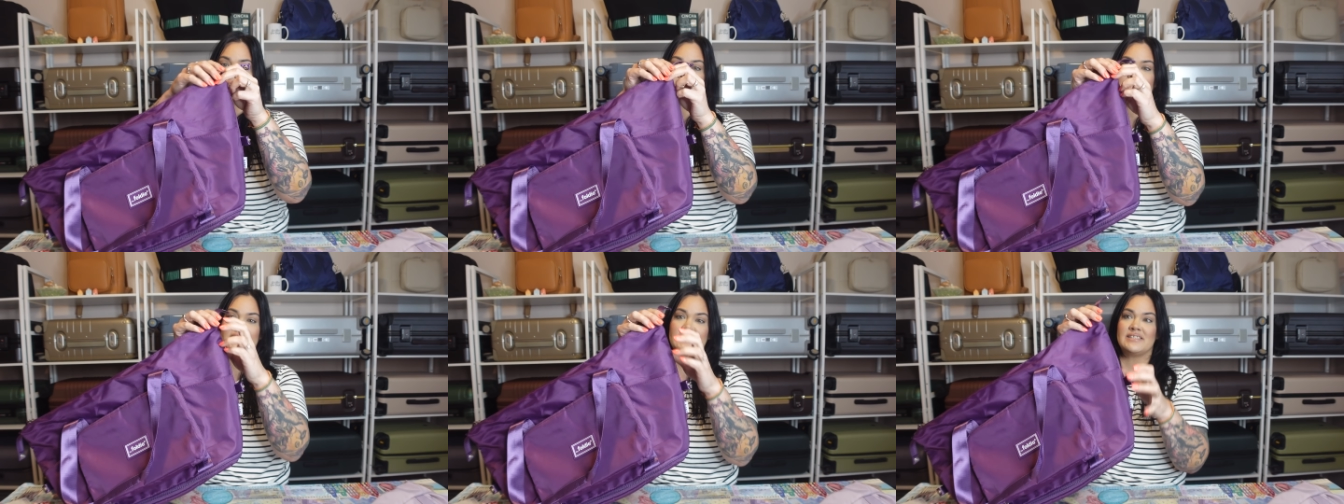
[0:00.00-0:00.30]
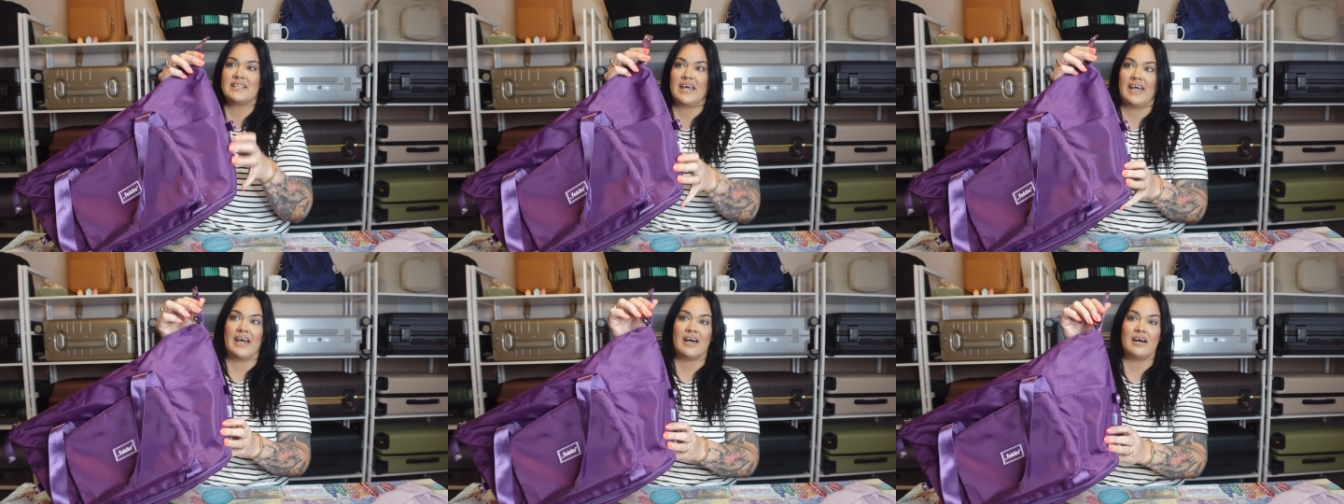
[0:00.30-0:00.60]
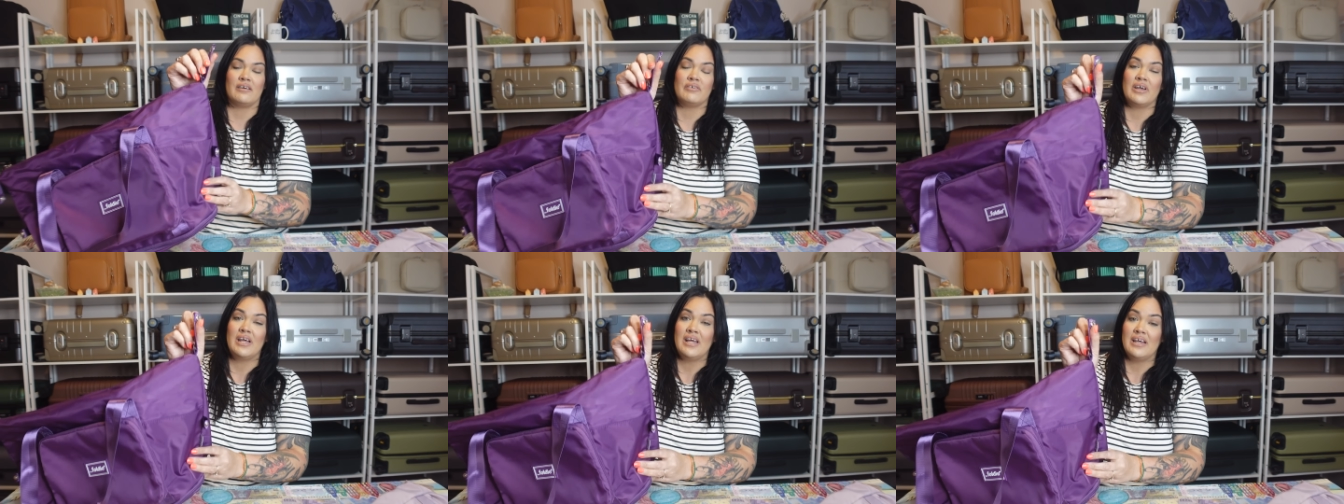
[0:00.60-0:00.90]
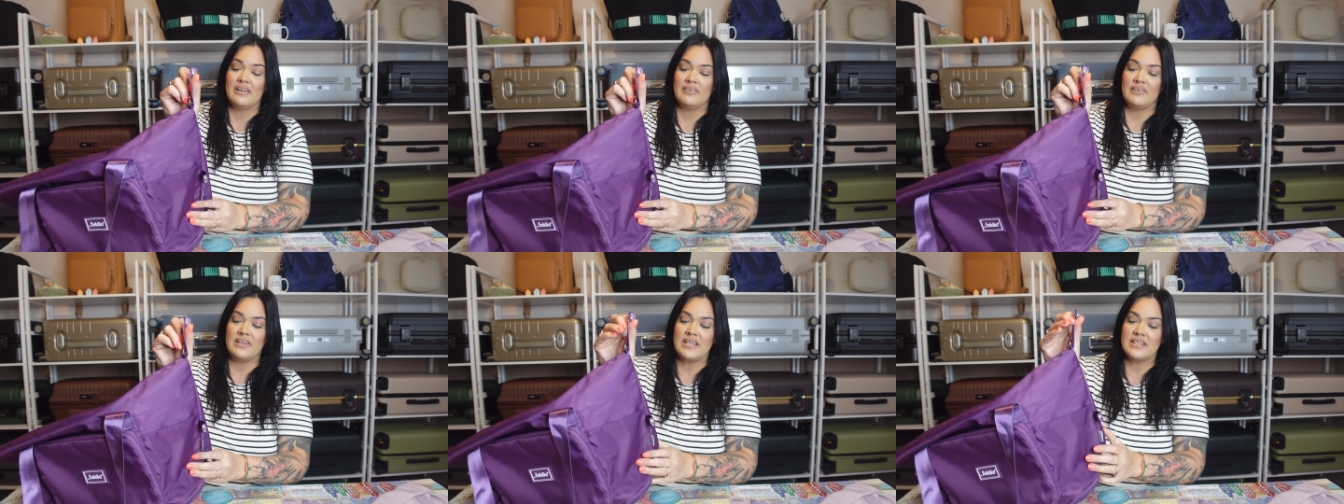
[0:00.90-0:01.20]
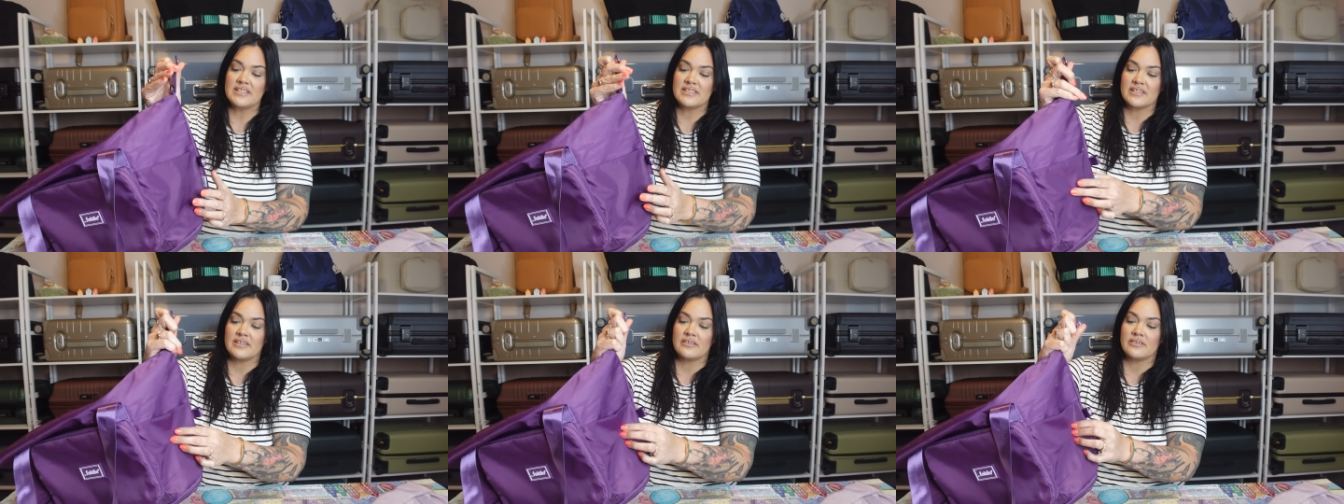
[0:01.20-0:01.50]
does have
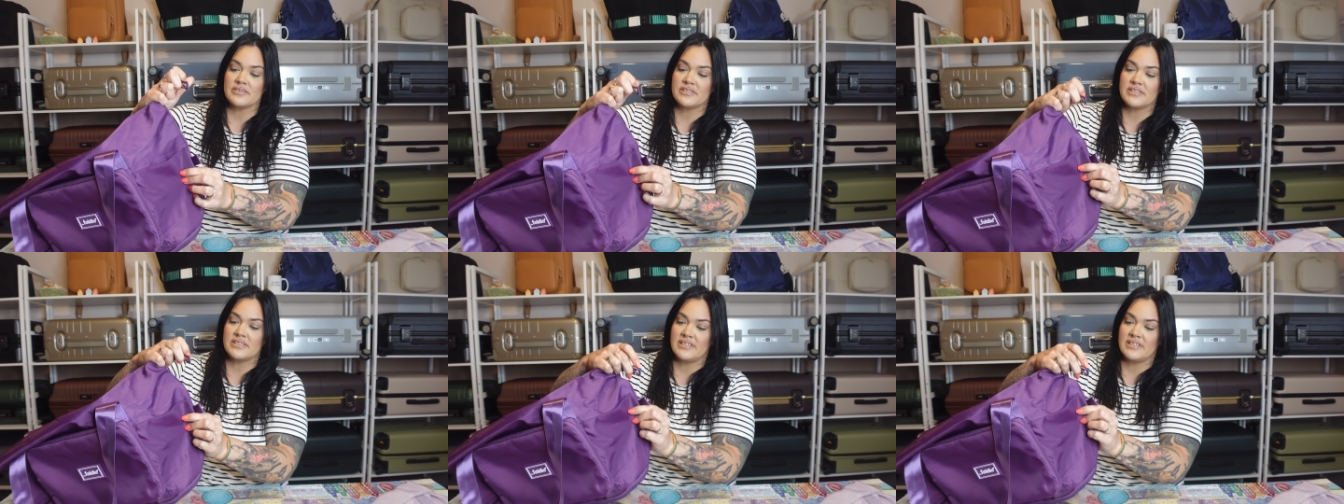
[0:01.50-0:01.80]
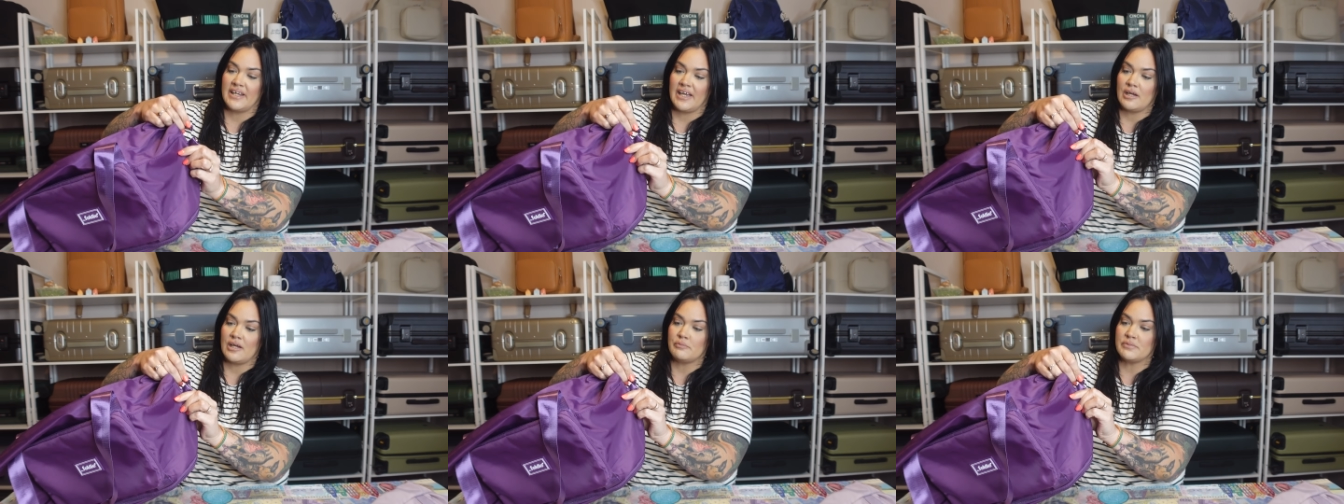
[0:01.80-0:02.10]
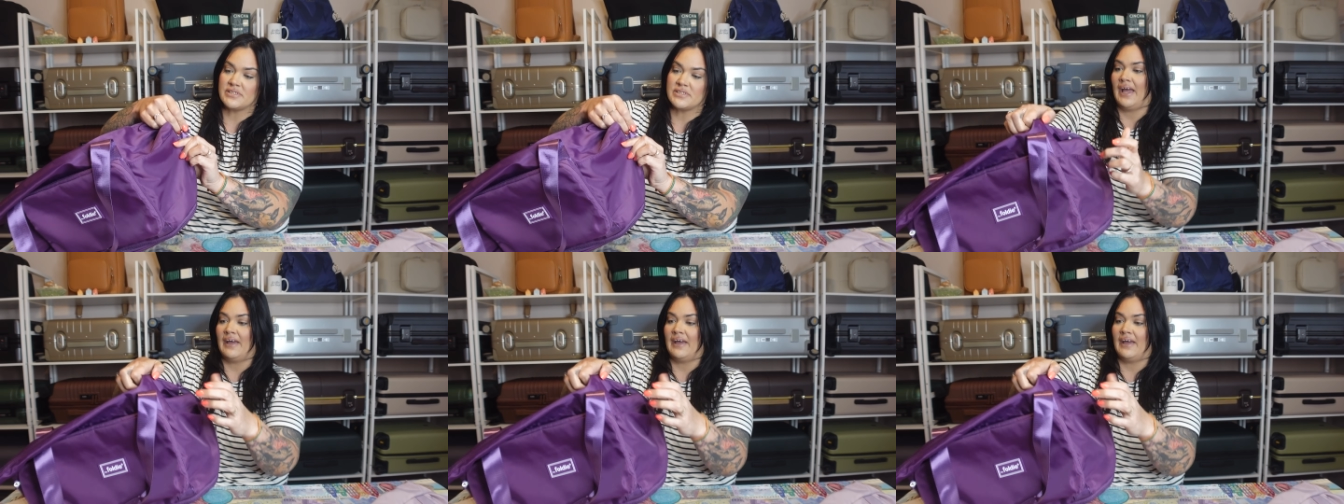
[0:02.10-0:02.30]
these little snaps,